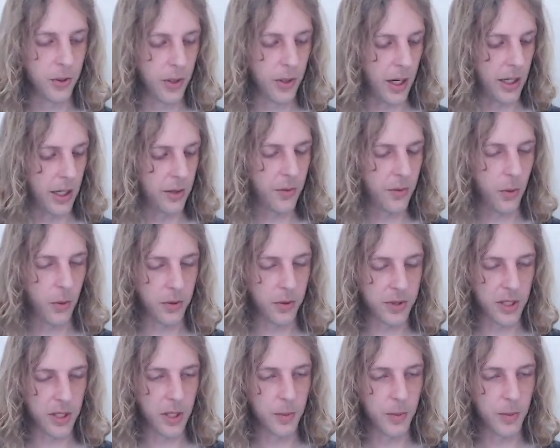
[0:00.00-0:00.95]

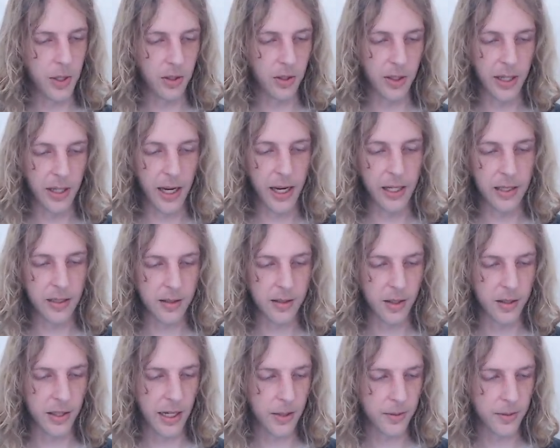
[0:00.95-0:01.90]
84s in the middle and 80s
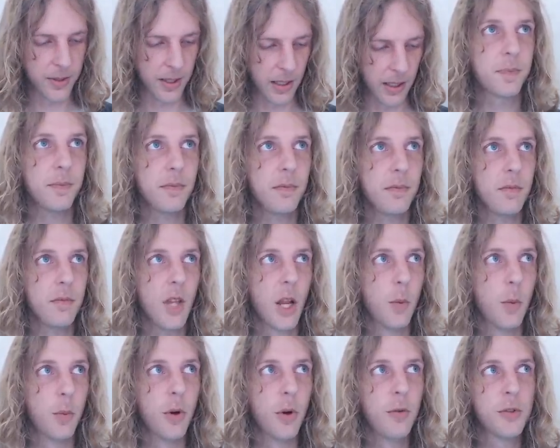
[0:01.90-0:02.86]
on the outside.
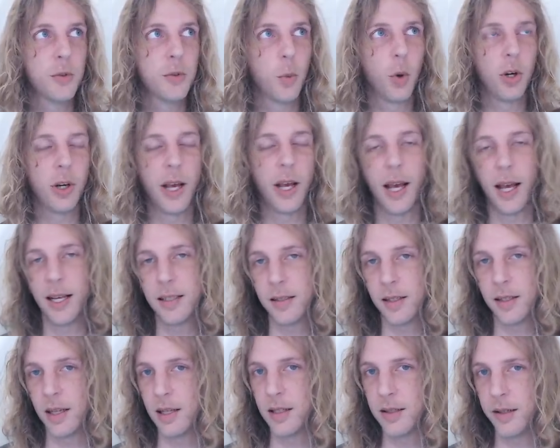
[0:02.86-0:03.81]
Moves weren't
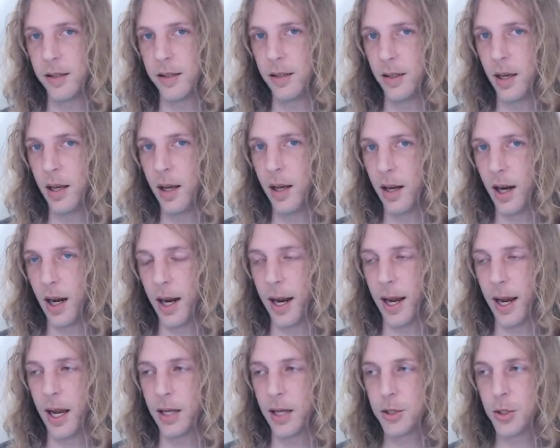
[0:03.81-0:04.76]
as easy. I
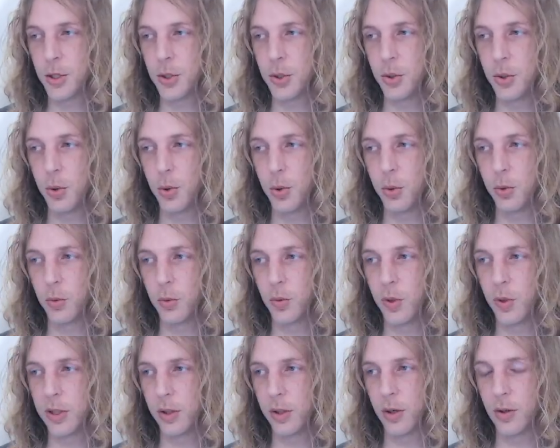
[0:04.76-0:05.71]
had to
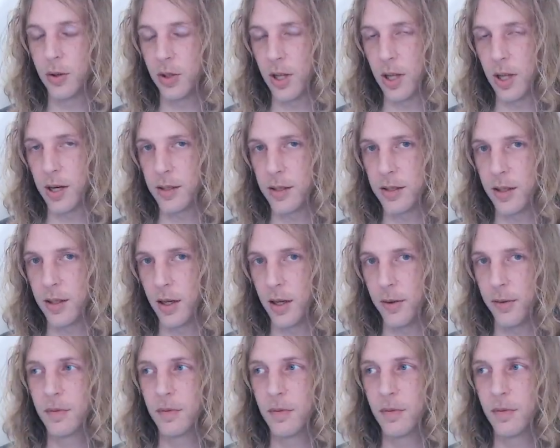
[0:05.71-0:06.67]
relearn a lot of
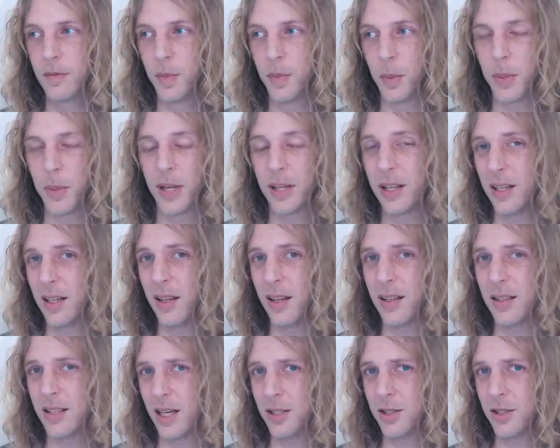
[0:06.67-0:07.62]
stuff. But by the end of the
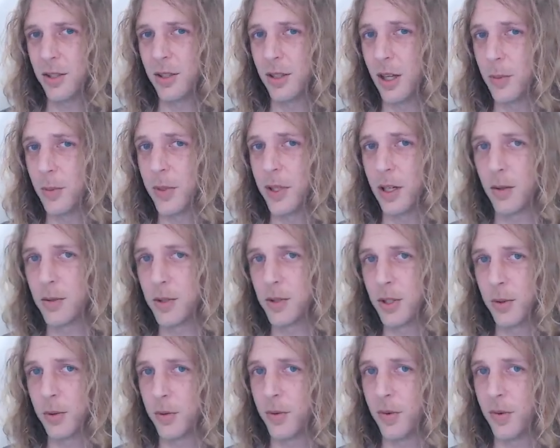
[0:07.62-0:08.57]
session, I mean, I was
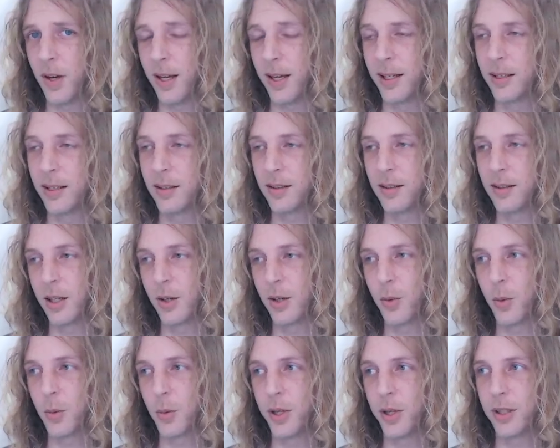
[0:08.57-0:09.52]
doing fine. Like,
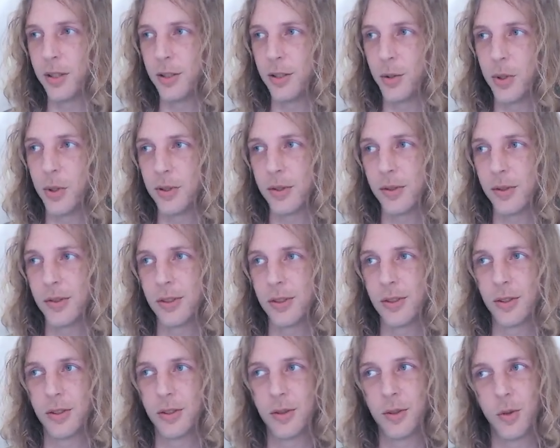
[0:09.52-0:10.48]
were my
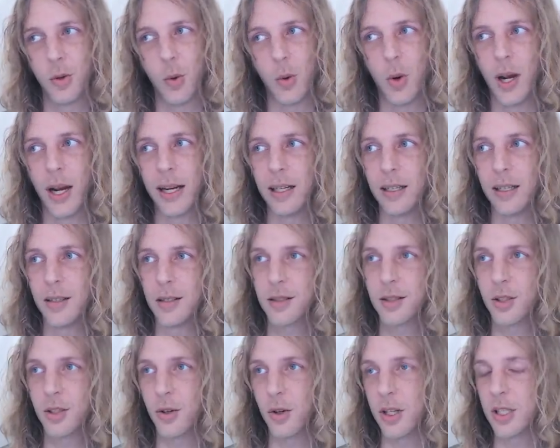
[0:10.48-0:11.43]
twizzles quite as
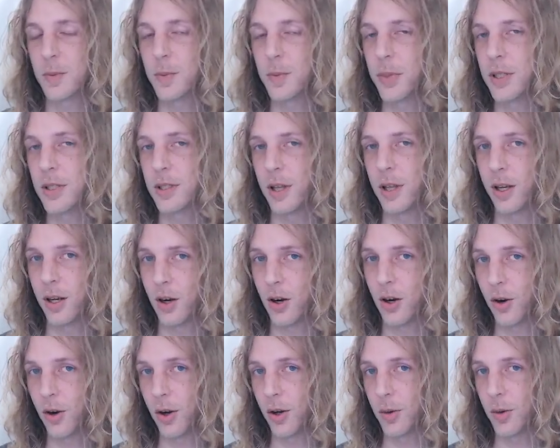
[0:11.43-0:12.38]
crisp as they
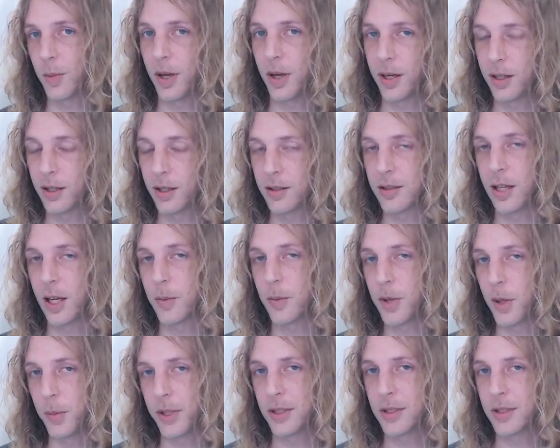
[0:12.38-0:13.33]
are on my setup
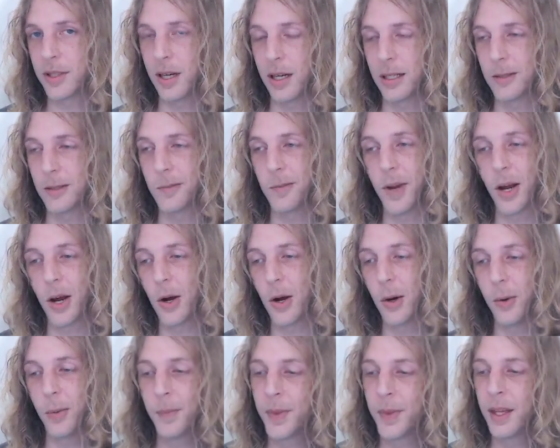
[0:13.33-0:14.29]
that I've been skating?
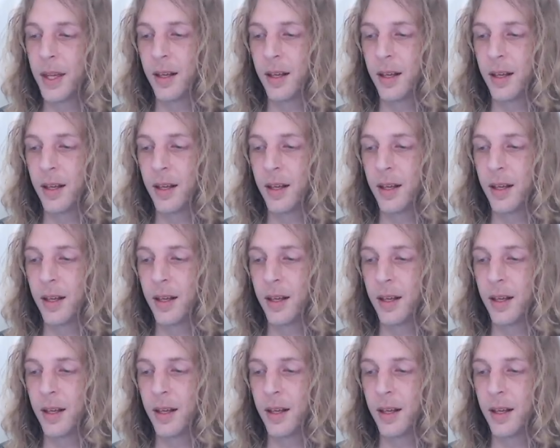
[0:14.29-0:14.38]
No.